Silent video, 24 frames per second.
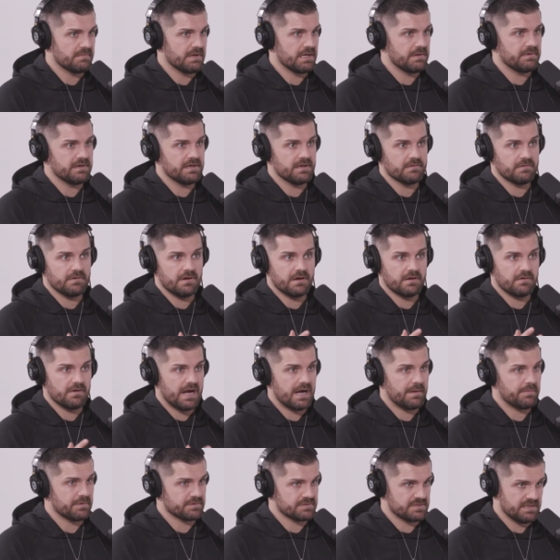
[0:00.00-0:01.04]
Maybe a
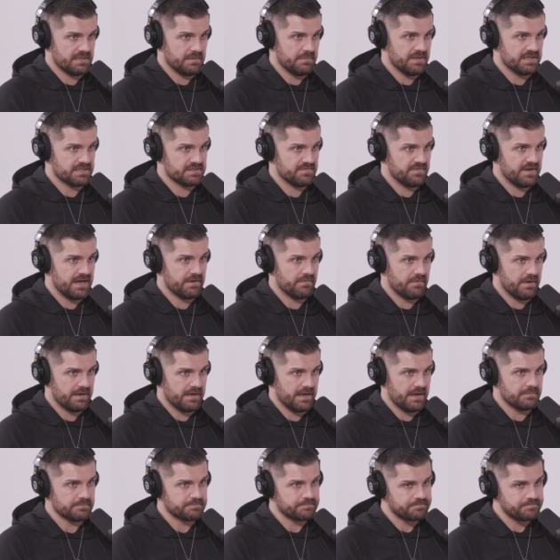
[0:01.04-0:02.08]
grappler's not the best fight right
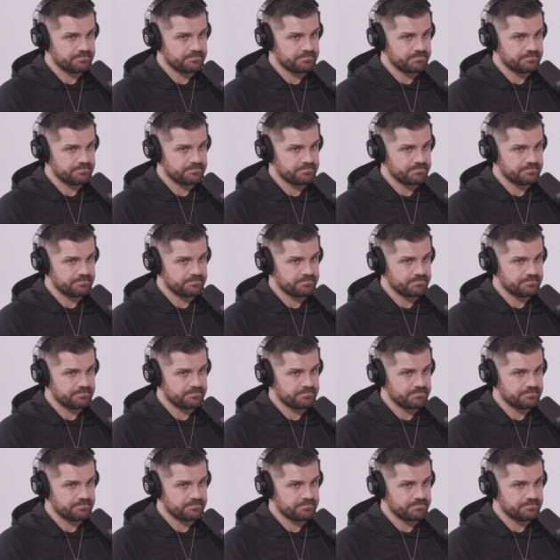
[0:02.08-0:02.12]
now.